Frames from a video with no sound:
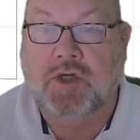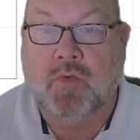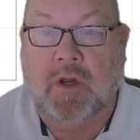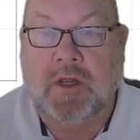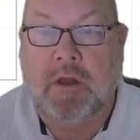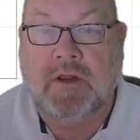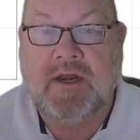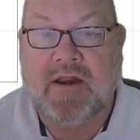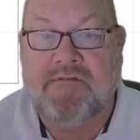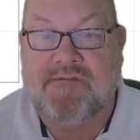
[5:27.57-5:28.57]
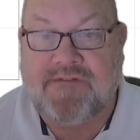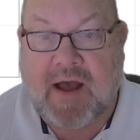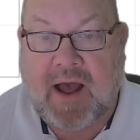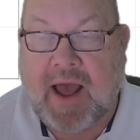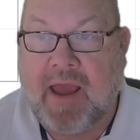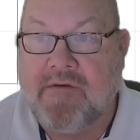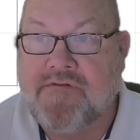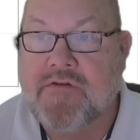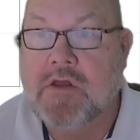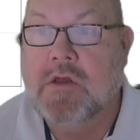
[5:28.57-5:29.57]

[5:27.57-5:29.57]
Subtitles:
You really only need 5,